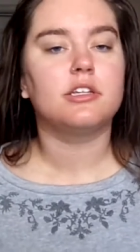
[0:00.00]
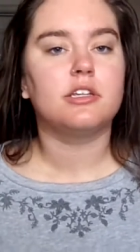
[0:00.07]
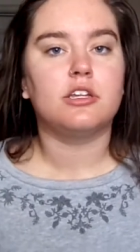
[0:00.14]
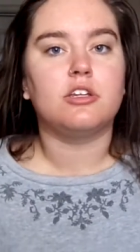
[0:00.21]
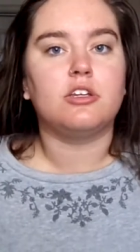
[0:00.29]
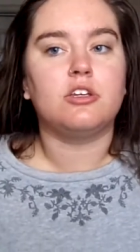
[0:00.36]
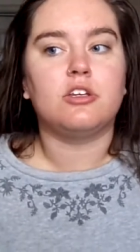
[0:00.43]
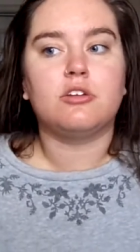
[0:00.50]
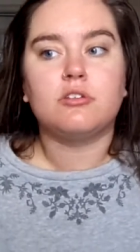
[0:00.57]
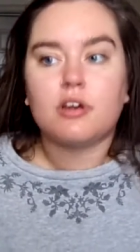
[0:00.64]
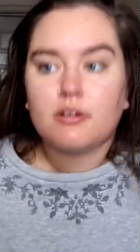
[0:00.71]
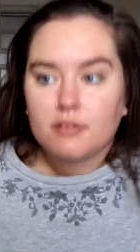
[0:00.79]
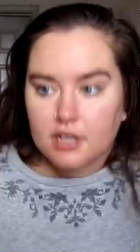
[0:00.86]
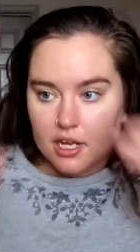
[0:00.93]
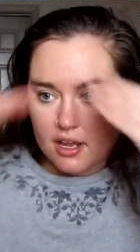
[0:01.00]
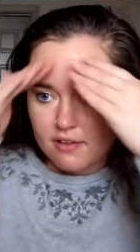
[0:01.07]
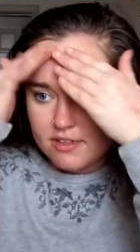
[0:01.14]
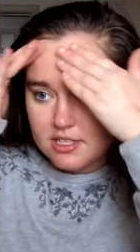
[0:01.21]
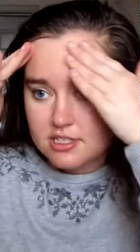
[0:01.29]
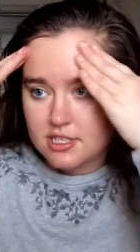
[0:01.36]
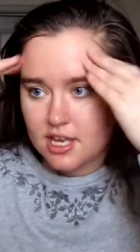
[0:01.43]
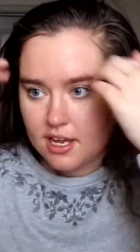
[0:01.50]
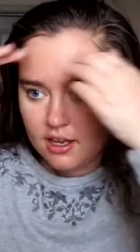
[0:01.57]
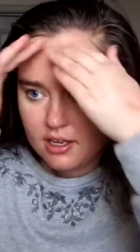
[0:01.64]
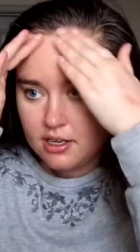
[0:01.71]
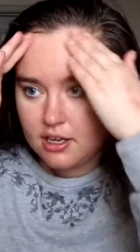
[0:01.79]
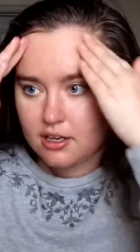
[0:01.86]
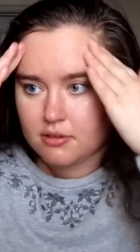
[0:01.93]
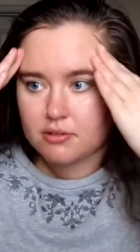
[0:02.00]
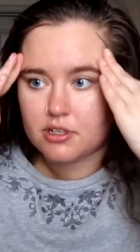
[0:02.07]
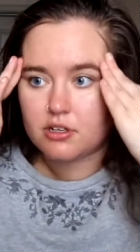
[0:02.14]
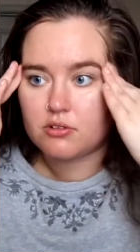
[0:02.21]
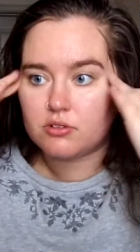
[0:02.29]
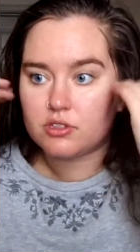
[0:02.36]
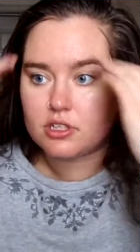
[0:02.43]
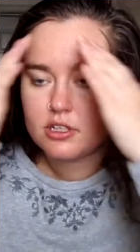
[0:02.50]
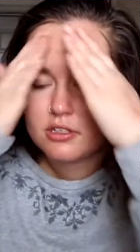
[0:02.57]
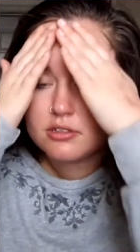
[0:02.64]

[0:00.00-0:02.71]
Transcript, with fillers: You don't want to have a saggy neck when you're older.